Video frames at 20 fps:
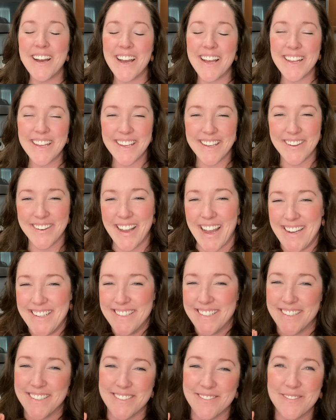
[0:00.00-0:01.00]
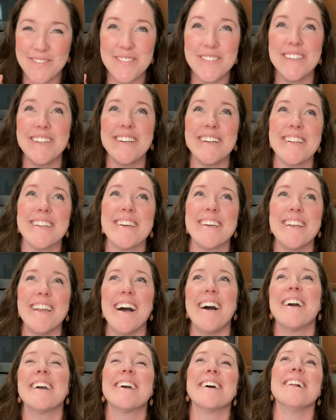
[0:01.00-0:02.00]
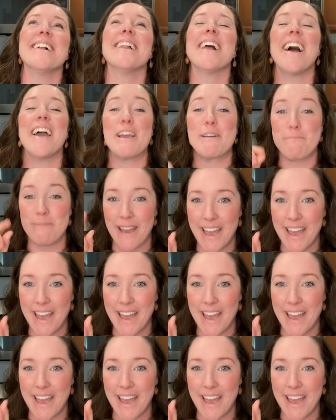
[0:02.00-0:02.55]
you guys are really not gonna like,